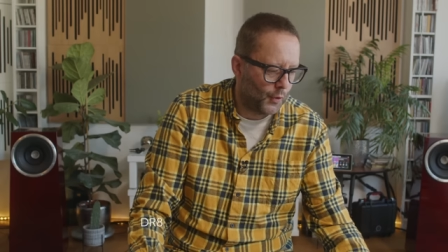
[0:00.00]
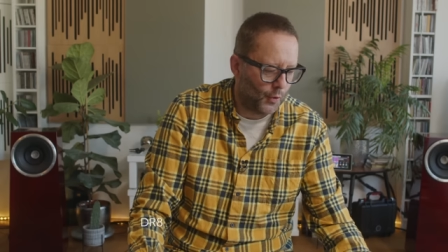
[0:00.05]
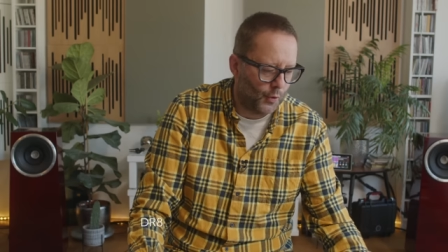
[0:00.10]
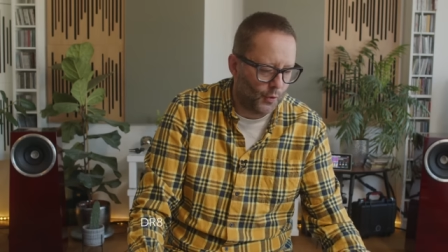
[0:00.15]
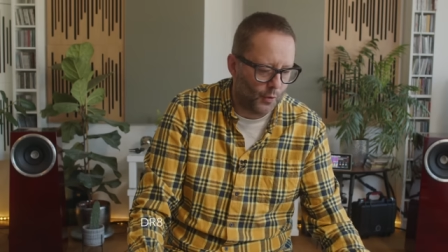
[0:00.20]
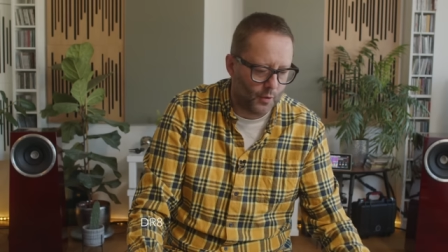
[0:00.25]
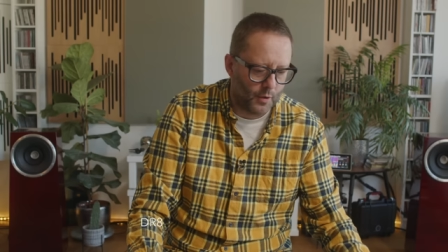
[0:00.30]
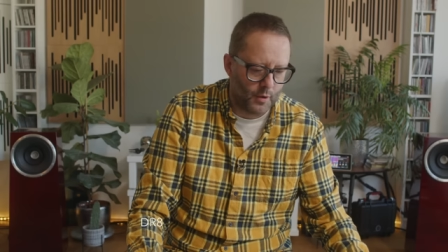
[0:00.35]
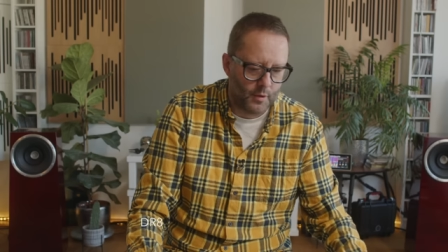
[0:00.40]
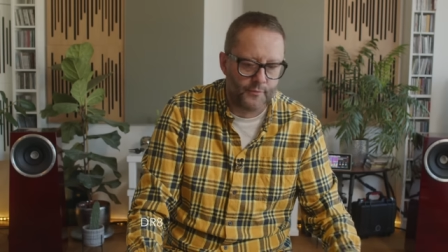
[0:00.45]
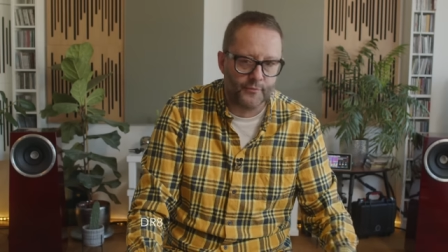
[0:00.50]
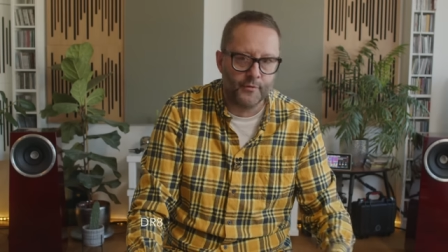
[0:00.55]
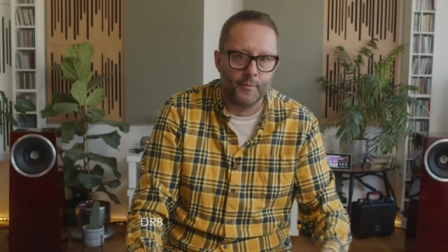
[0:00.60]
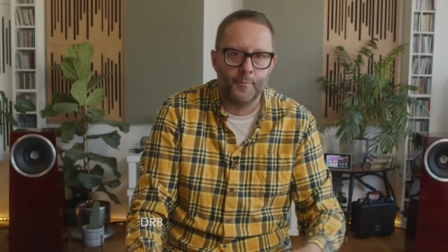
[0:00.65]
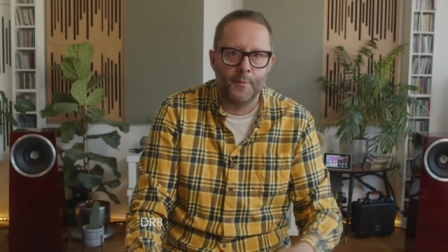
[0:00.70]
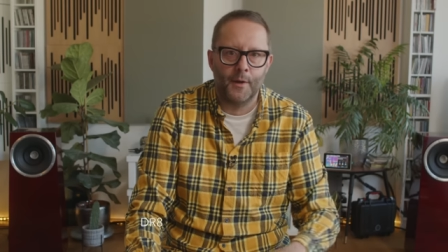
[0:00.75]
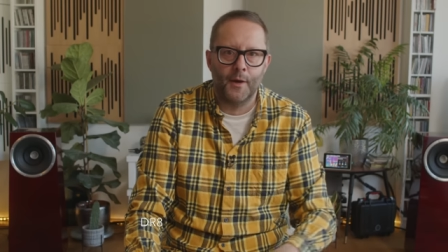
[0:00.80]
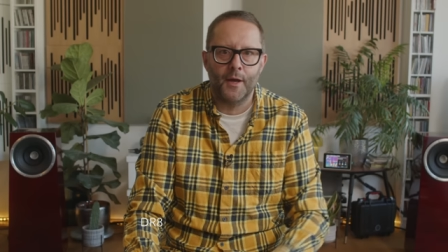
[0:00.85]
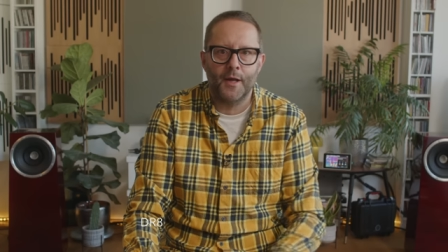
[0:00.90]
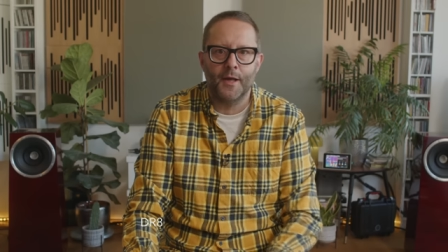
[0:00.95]
haul
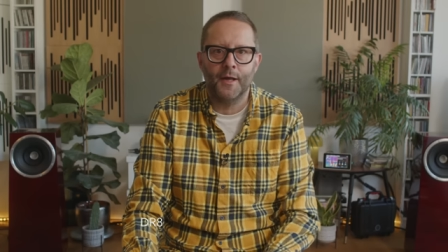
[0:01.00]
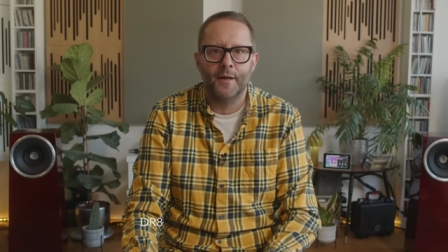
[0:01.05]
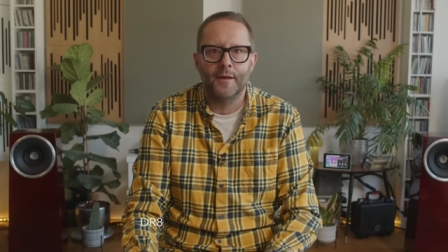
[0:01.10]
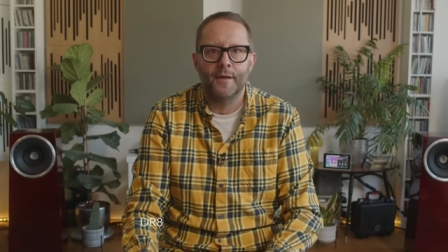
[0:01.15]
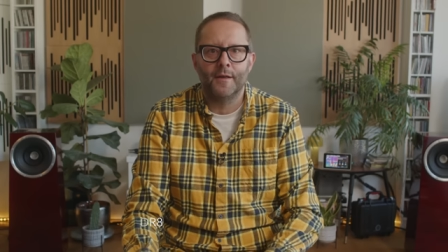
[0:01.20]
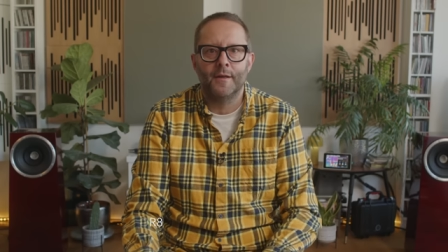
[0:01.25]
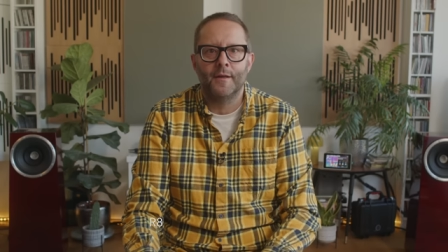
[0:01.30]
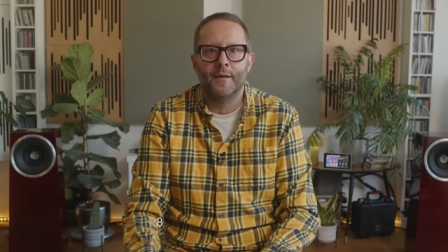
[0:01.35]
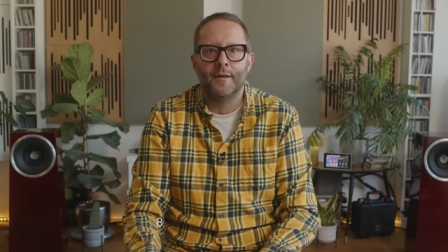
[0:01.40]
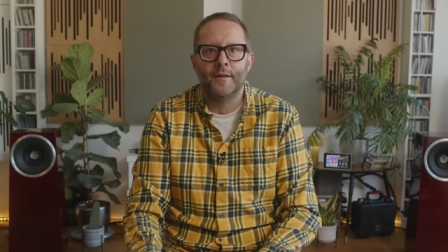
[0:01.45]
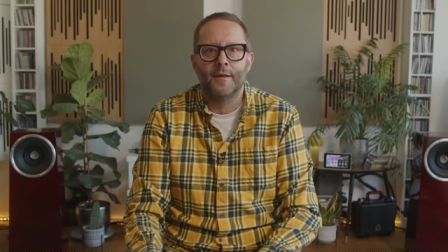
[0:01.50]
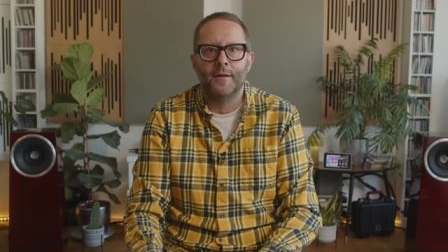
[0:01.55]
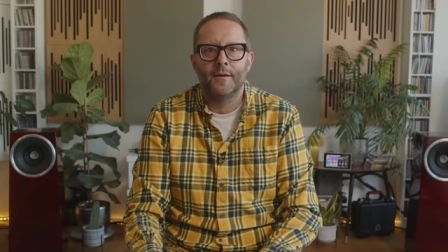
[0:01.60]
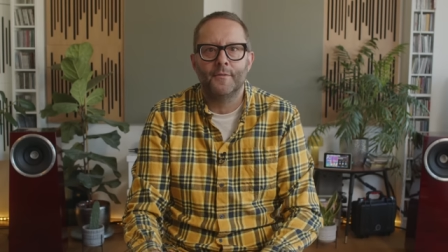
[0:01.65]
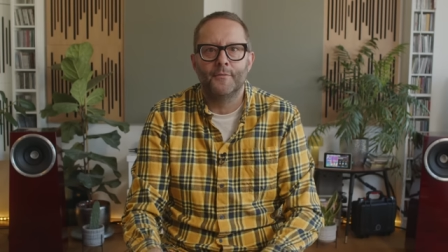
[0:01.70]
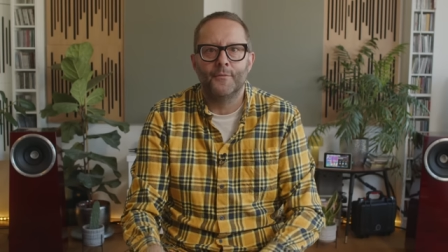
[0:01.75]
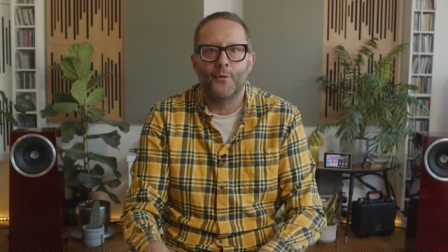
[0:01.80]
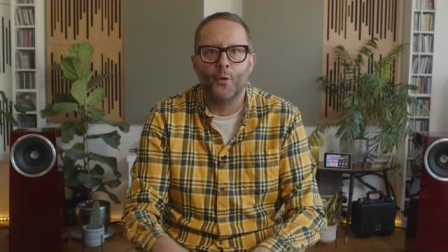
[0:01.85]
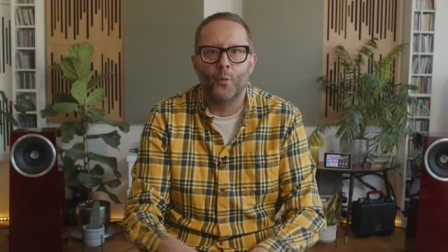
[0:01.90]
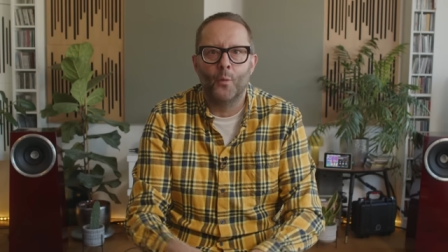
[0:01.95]
from my
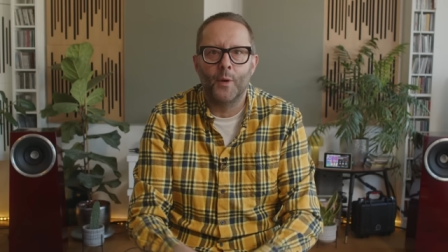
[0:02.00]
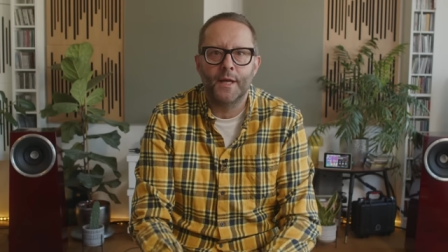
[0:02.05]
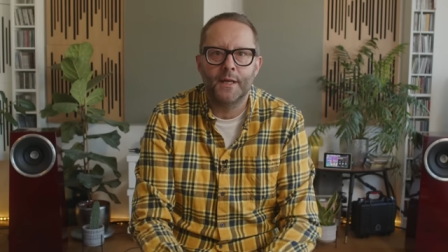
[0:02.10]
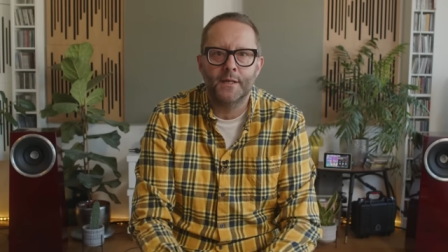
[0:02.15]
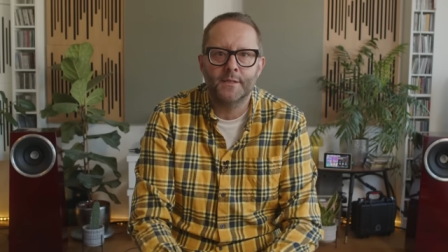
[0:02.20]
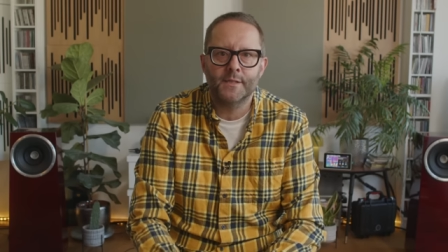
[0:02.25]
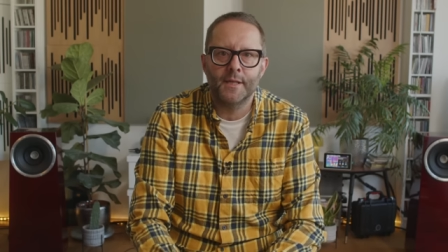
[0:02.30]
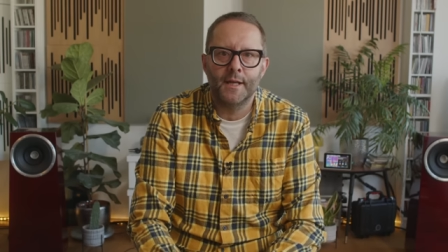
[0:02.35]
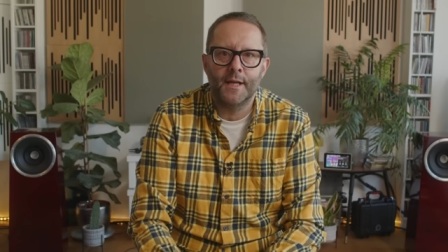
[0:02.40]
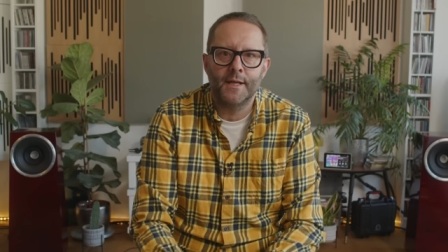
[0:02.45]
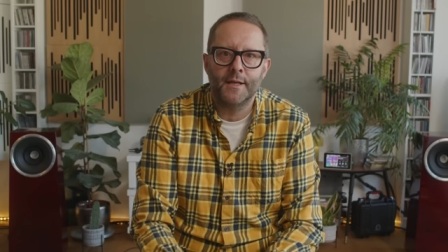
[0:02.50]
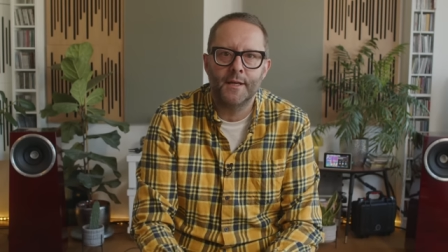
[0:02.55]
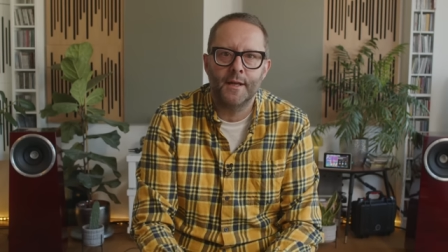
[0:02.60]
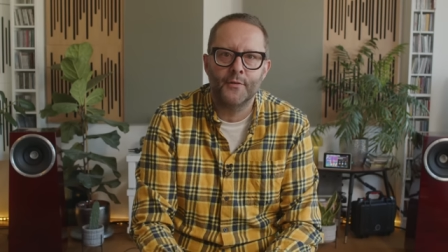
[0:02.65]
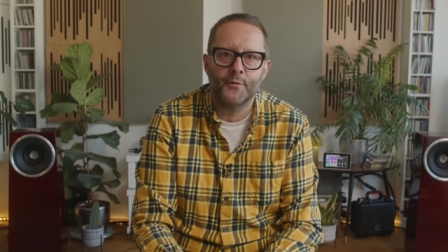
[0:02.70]
4 weeks in